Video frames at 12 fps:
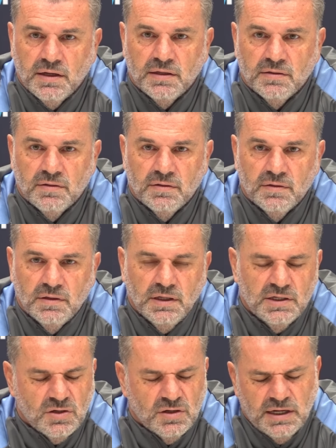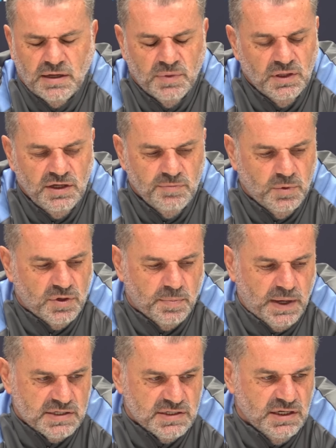and he's got an unbelievable
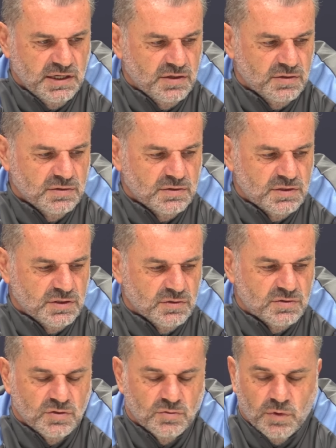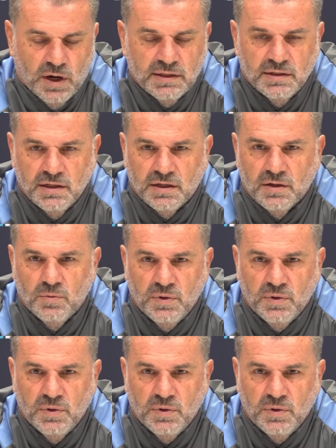capacity to run, you know,